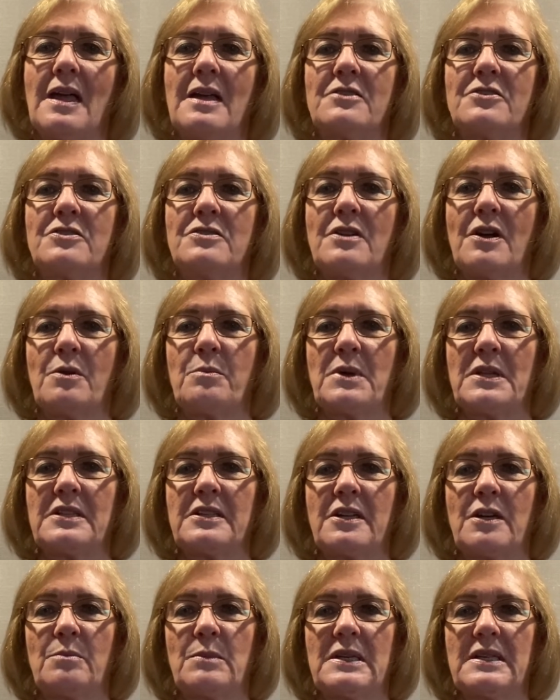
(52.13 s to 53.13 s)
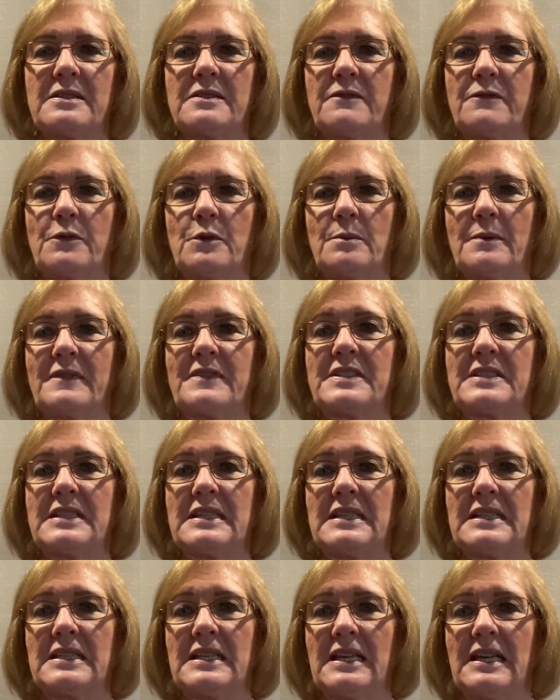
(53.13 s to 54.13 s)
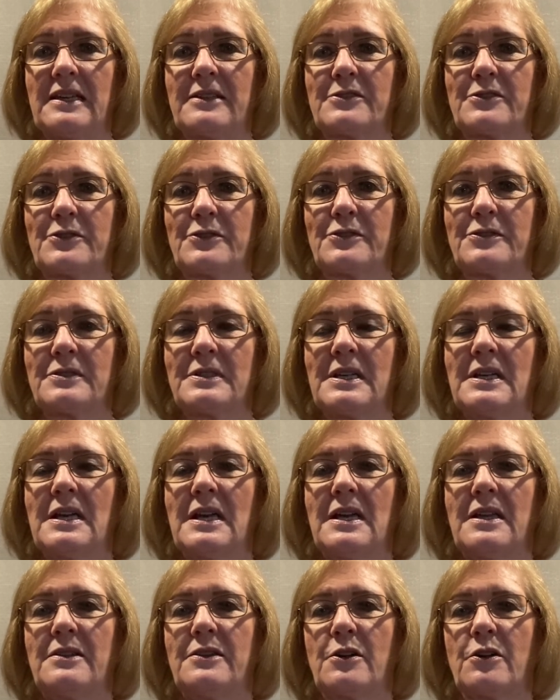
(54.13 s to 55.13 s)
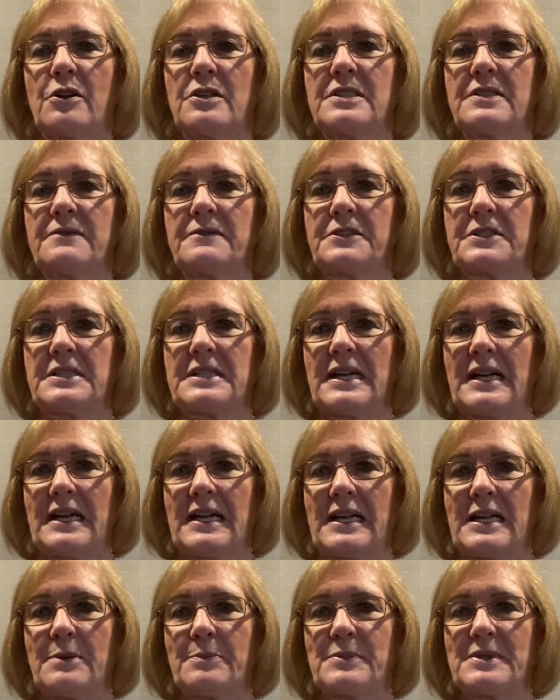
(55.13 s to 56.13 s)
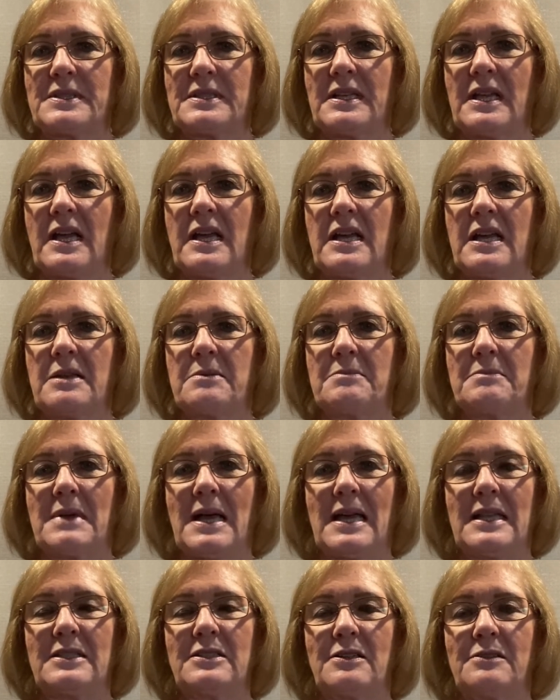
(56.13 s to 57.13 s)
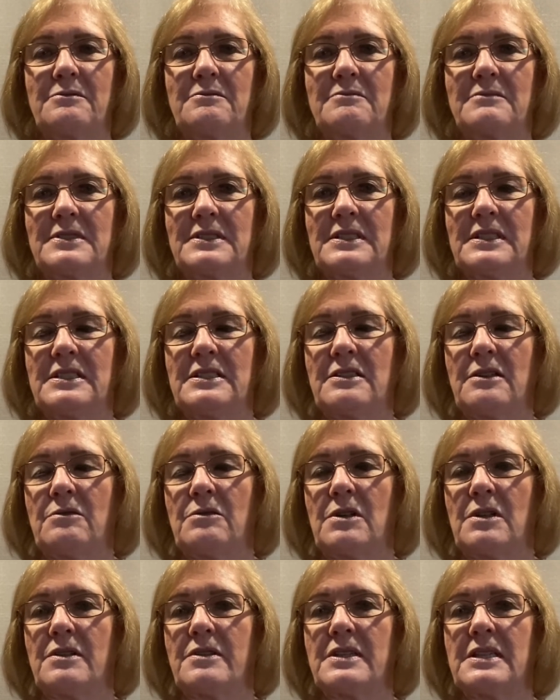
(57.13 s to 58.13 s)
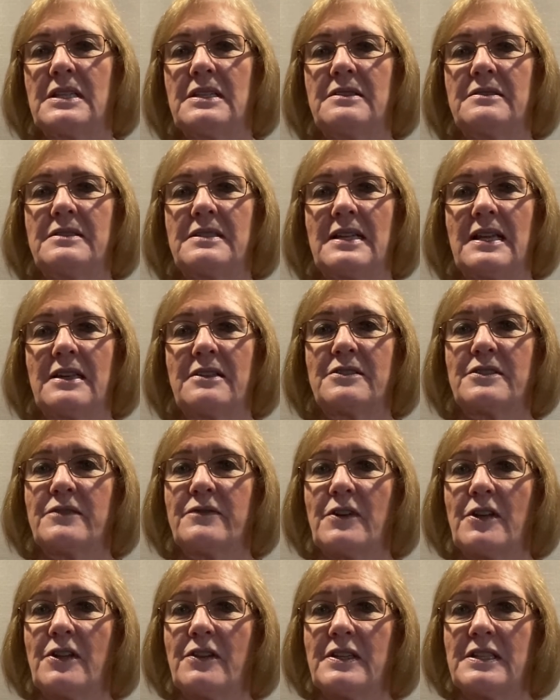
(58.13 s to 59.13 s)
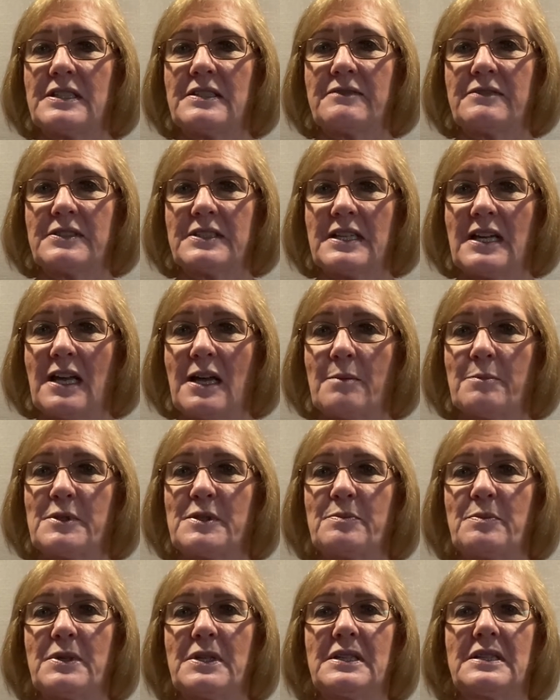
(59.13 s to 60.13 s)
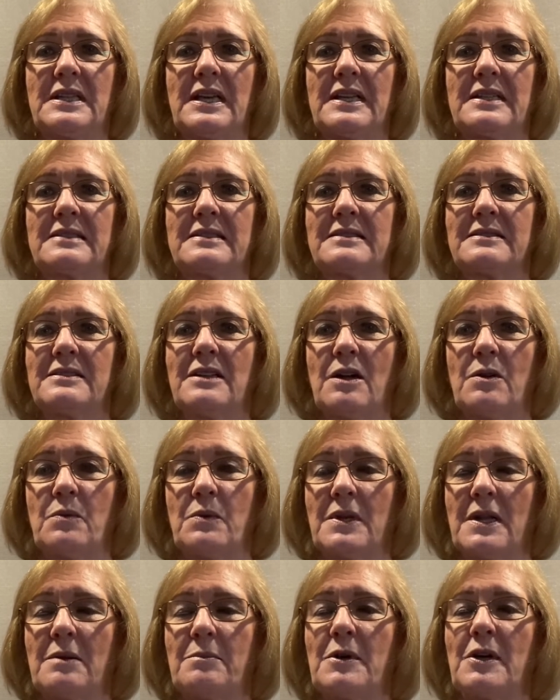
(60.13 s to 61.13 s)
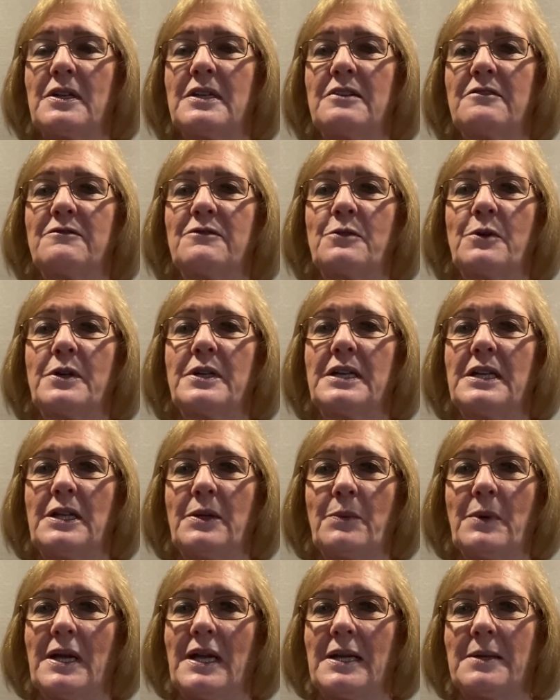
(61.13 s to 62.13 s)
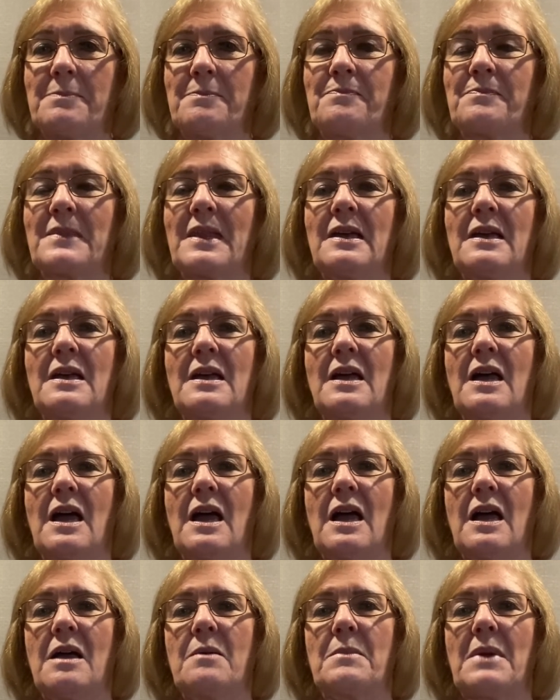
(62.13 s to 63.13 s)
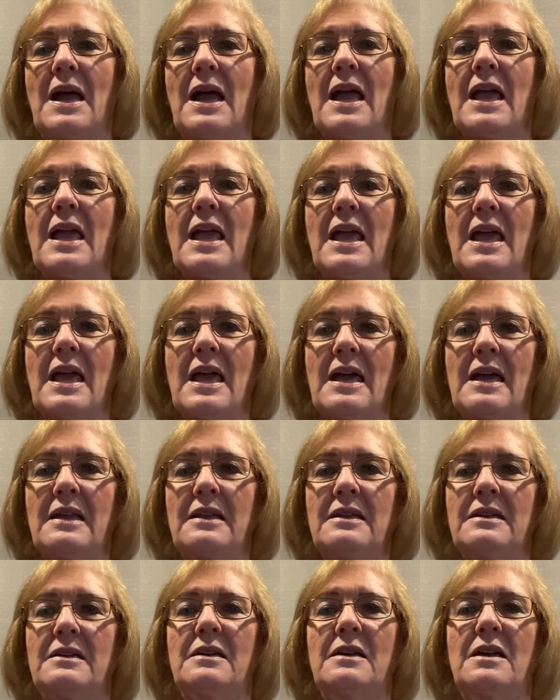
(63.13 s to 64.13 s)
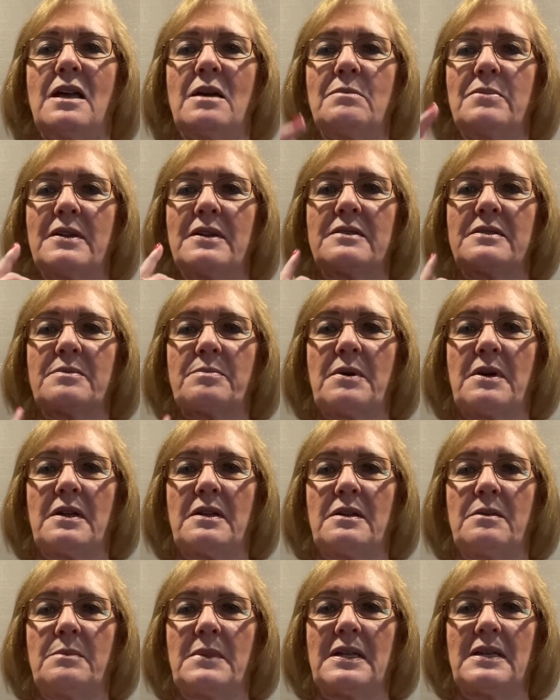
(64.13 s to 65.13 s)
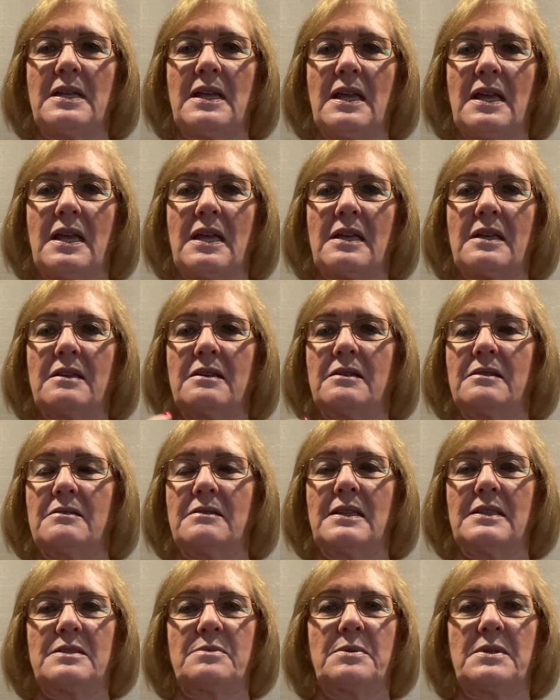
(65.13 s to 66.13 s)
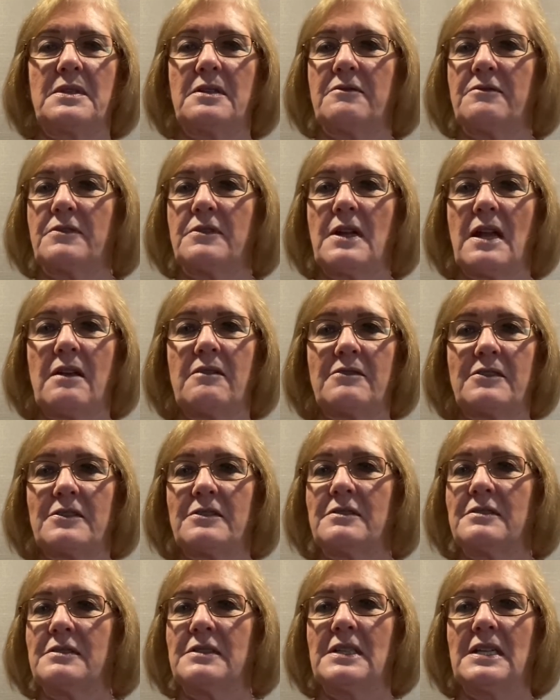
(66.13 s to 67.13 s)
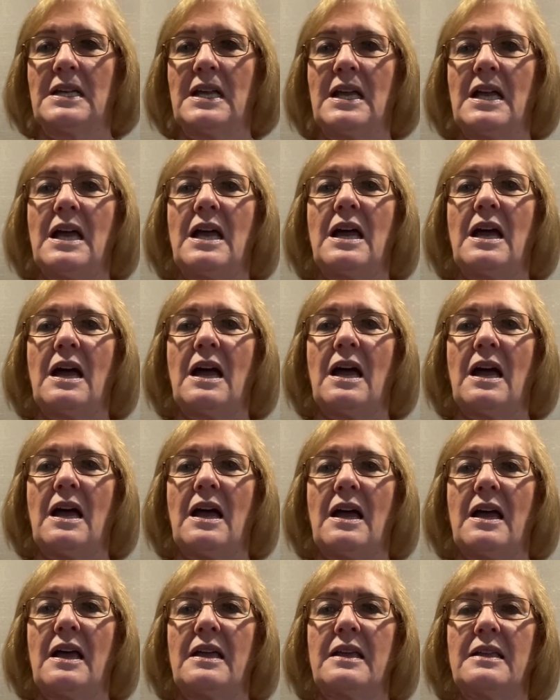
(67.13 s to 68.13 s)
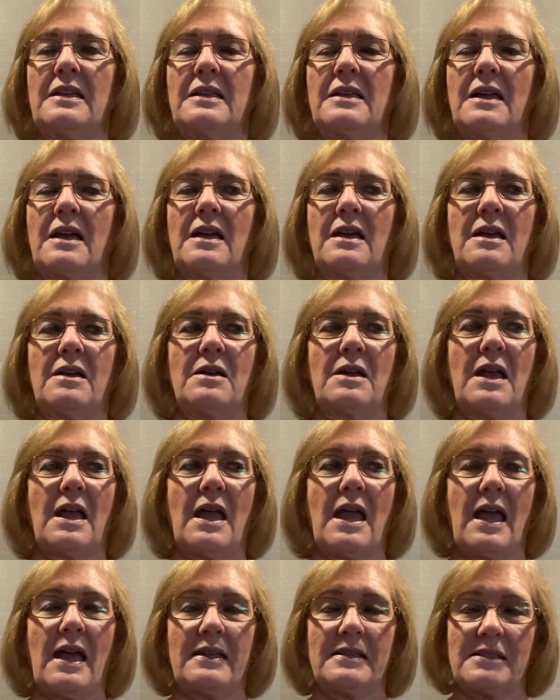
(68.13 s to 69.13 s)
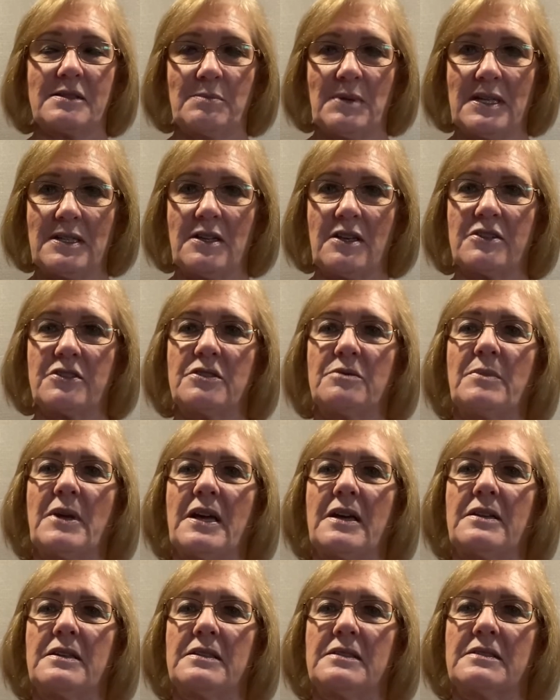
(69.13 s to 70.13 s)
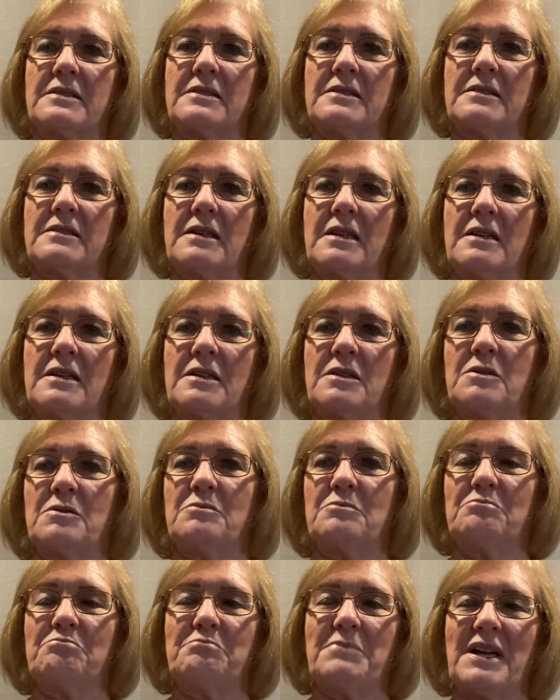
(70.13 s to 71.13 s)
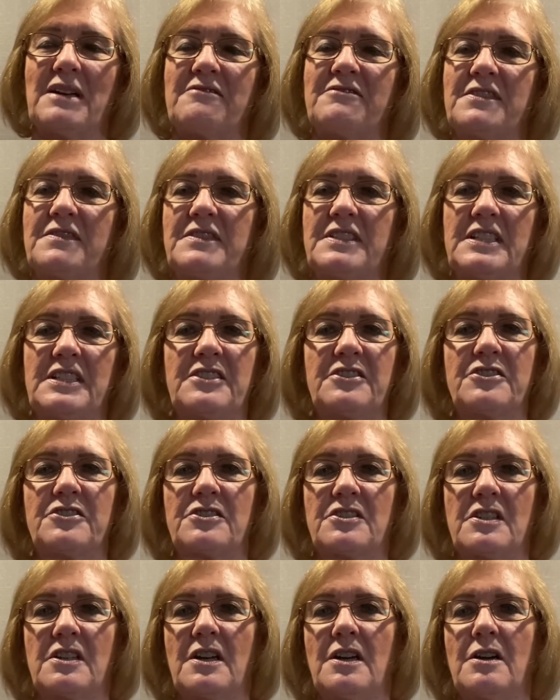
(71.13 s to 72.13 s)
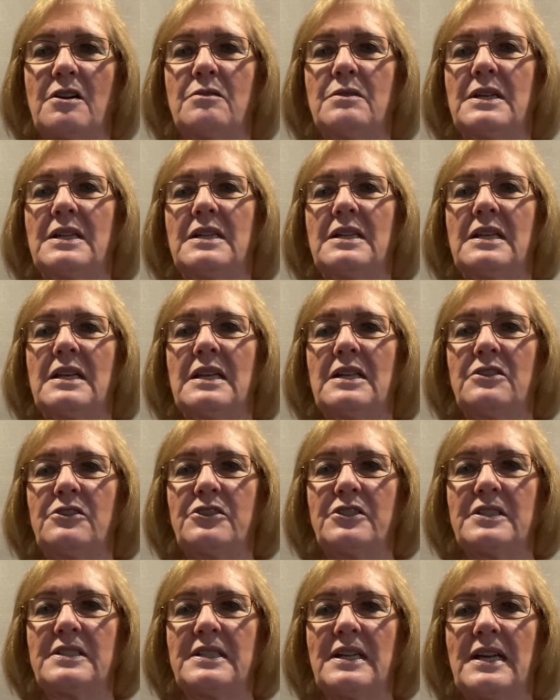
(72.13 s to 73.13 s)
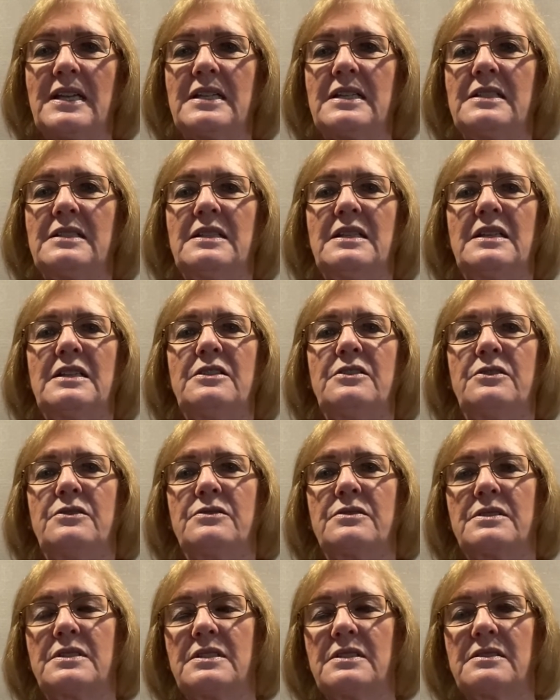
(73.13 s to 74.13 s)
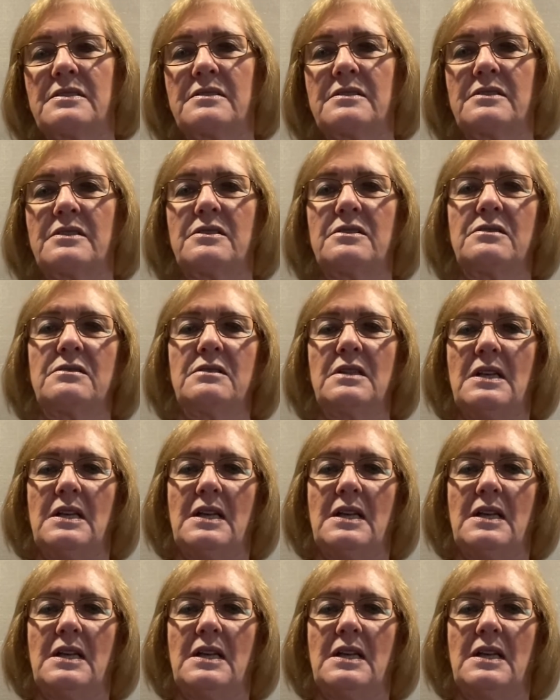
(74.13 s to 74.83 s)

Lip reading: you know, melanoma is a form of skin cancer. There are different types. I don't really know all the ins and outs of all the different types, but that's not what I'm on here for anyway. I had a brown spot on my neck that's been there forever. I asked my doctor about it about 15 years ago, and he looked at it and he used his little